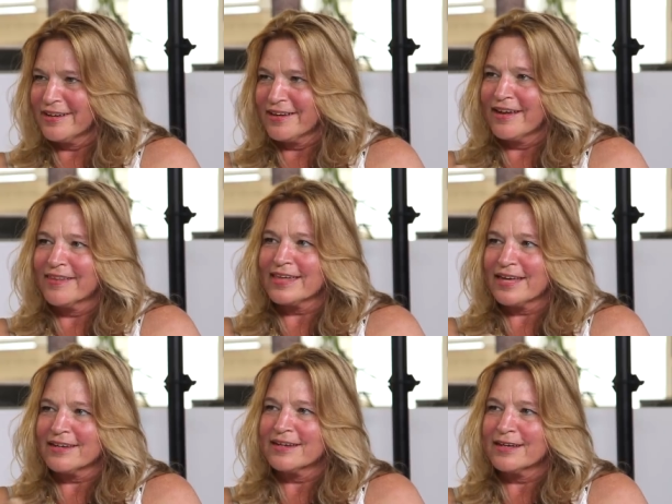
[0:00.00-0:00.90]
and, and
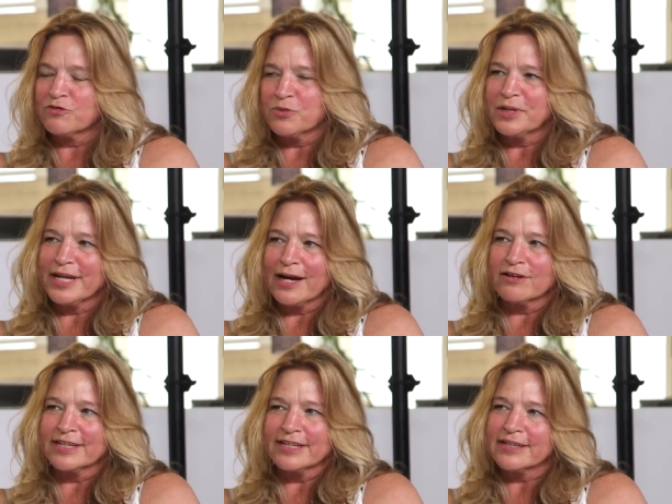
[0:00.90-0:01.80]
that if we
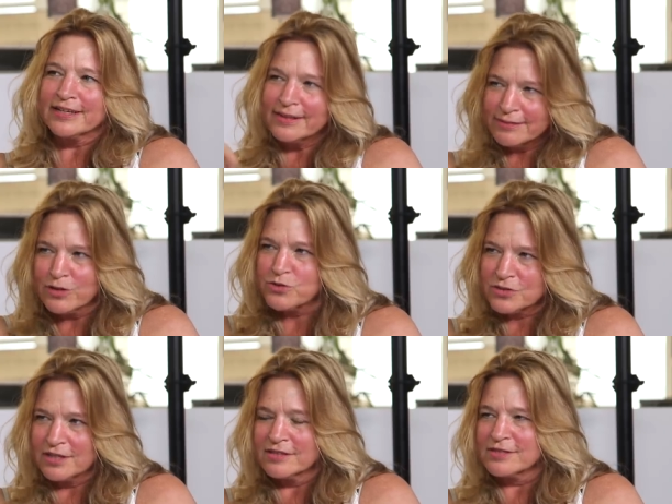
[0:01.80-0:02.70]
now can get
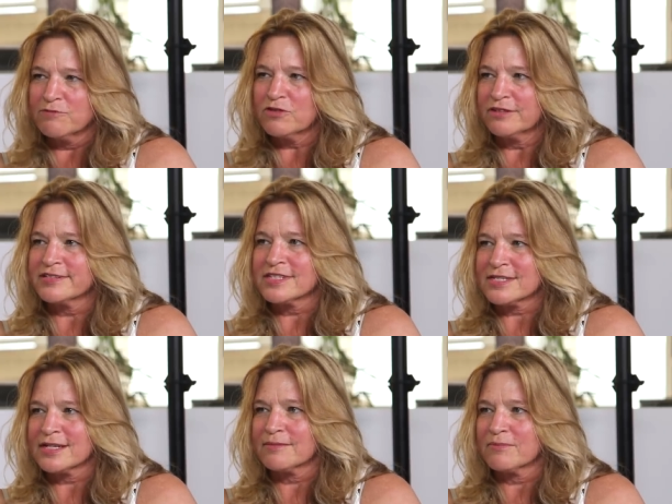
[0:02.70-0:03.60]
those kids involved
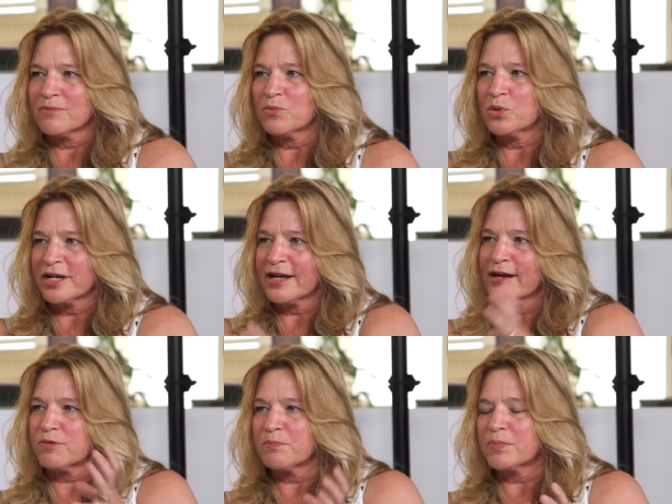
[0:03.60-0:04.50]
in STEM, we're going
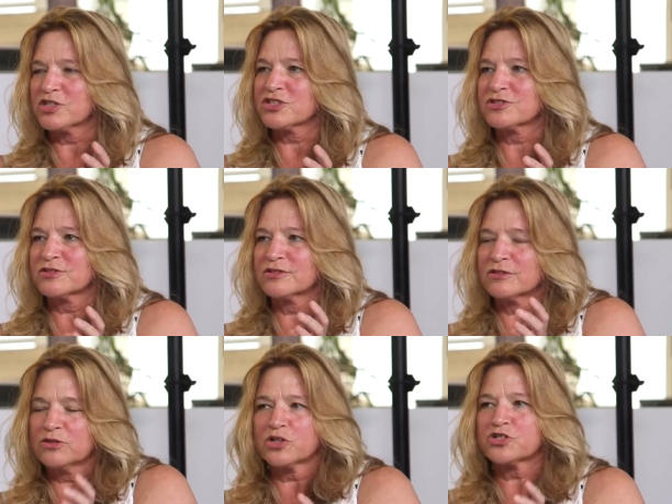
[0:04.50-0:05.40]
to have a much
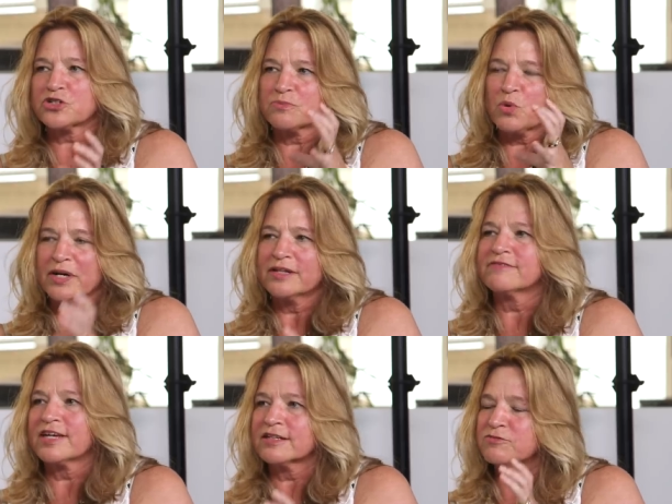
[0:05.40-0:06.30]
larger, more
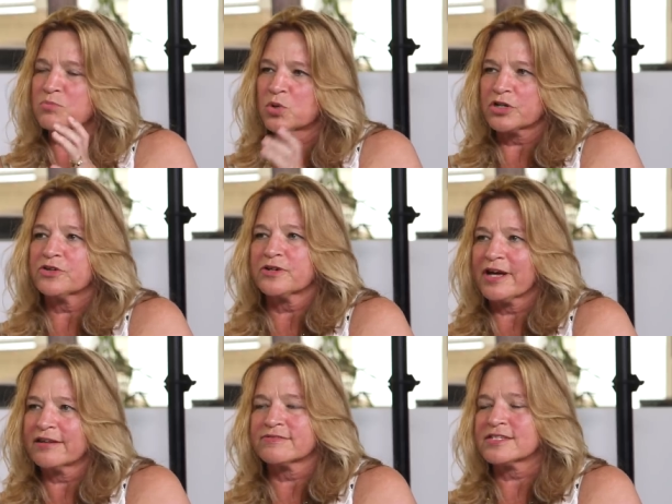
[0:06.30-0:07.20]
innovative, more
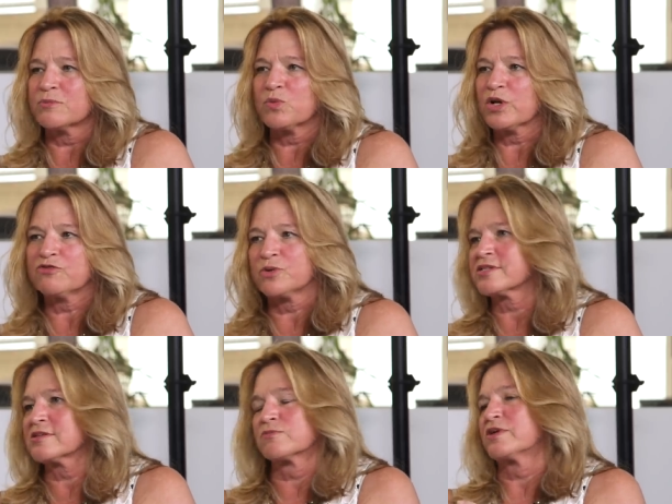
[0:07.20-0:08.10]
creative STEM
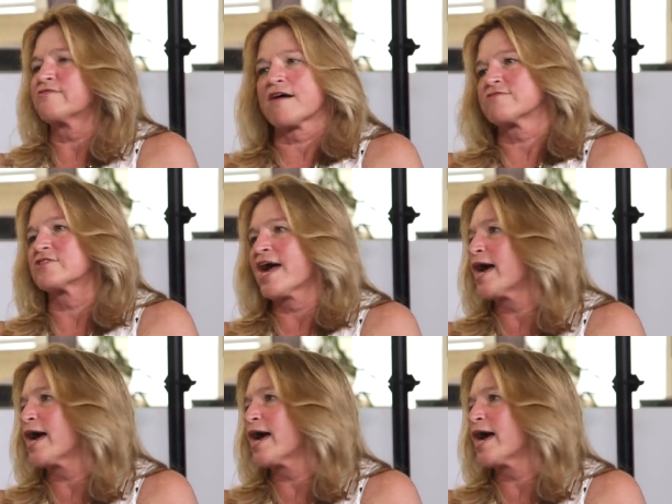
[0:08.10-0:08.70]
workforce than we've ever